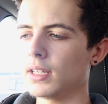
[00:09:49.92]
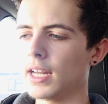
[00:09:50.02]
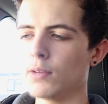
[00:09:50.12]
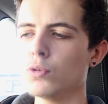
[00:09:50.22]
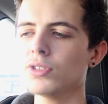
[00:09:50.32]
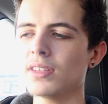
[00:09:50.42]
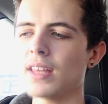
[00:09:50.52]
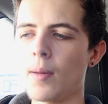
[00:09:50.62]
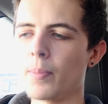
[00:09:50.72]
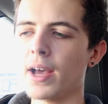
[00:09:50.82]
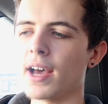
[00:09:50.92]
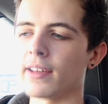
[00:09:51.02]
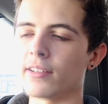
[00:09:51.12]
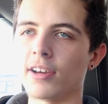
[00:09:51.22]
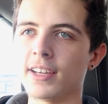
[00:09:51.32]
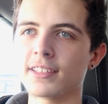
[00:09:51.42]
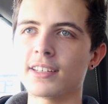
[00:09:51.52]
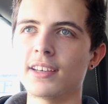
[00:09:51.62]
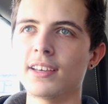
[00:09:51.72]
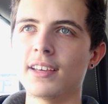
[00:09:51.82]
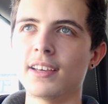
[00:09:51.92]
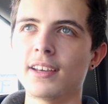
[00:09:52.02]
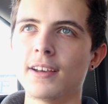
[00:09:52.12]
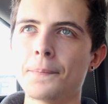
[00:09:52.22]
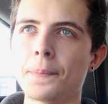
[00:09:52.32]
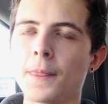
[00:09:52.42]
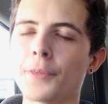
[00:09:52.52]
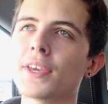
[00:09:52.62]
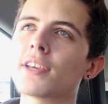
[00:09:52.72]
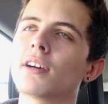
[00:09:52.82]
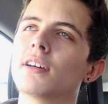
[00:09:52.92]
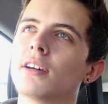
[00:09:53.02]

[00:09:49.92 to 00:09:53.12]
And it wasn't that bad. Like, I think